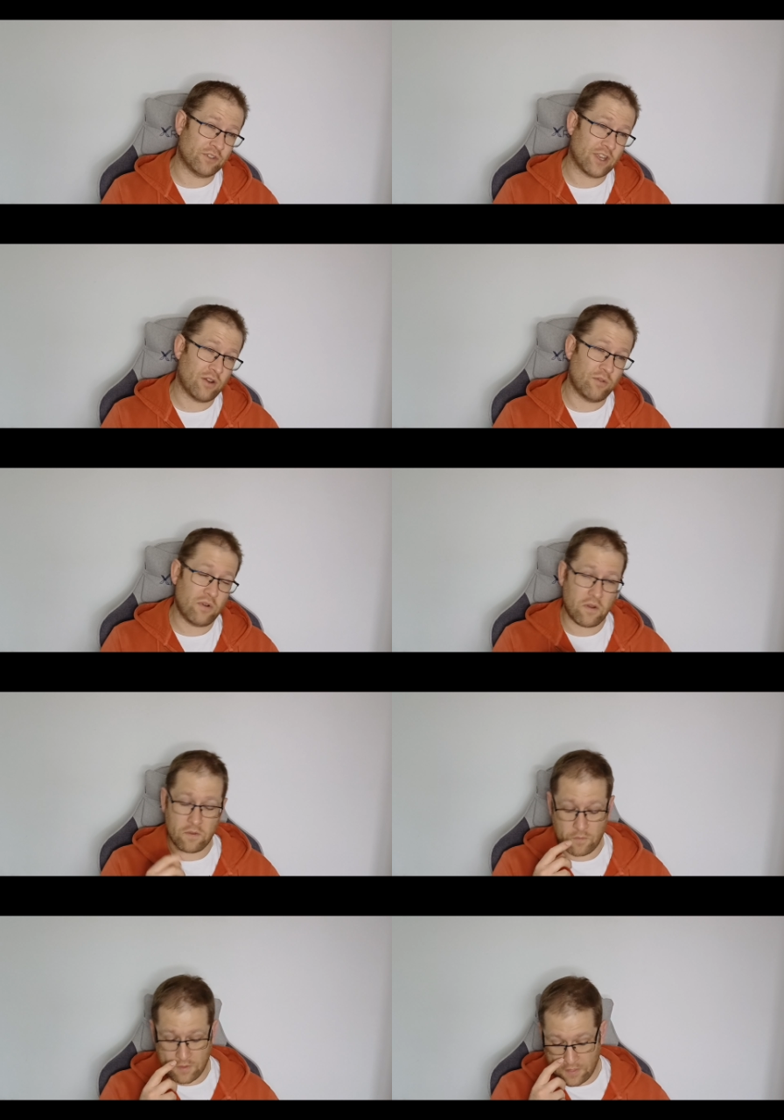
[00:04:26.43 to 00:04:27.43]
So
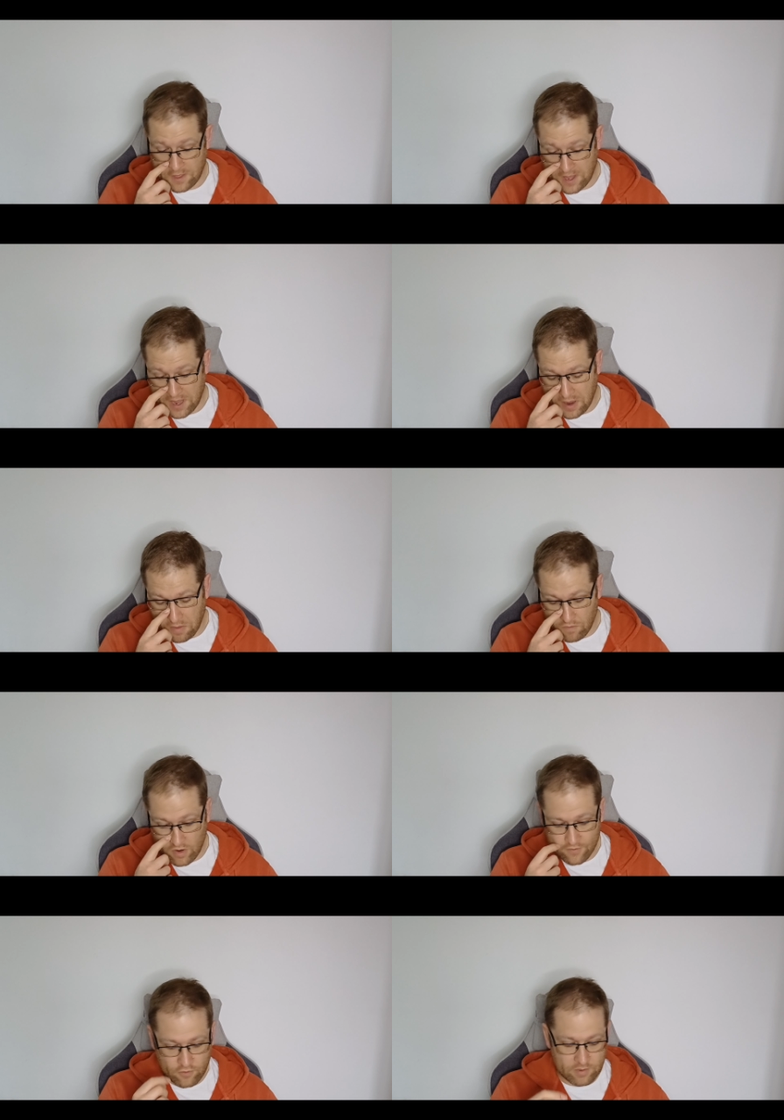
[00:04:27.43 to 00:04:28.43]
with the rifle